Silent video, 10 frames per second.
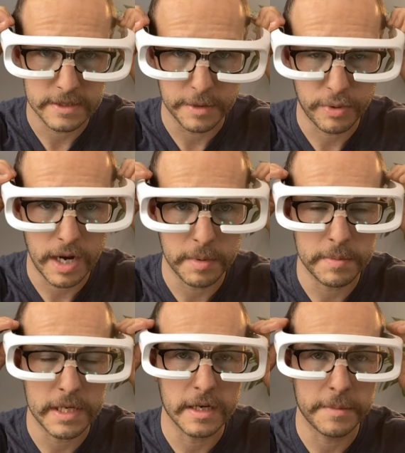They're
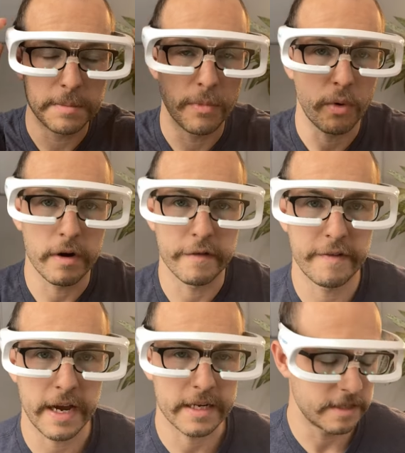probably gonna be more
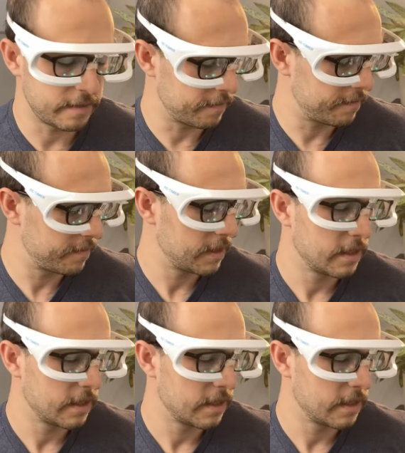effective